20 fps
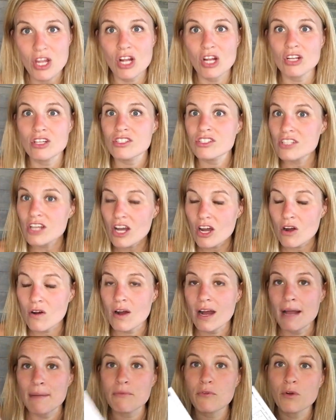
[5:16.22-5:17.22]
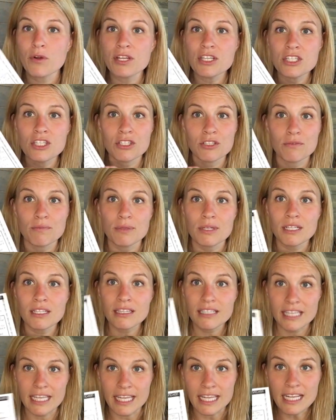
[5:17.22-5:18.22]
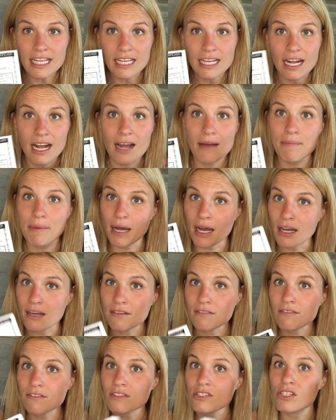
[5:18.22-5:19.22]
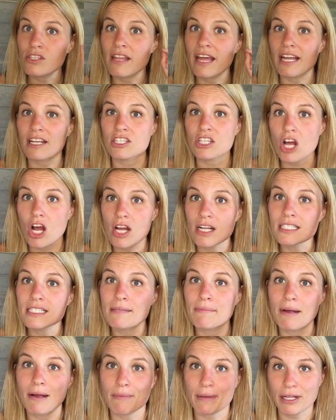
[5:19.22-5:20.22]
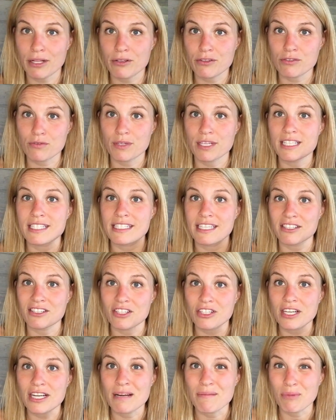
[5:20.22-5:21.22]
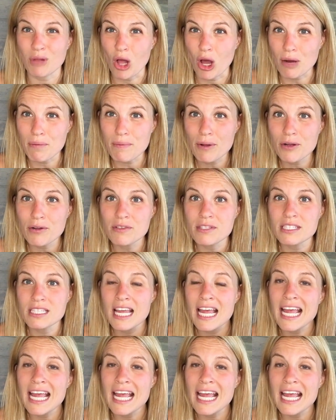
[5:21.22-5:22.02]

So I'm going to put a link above that talks about my Close Reading Center in a blog post.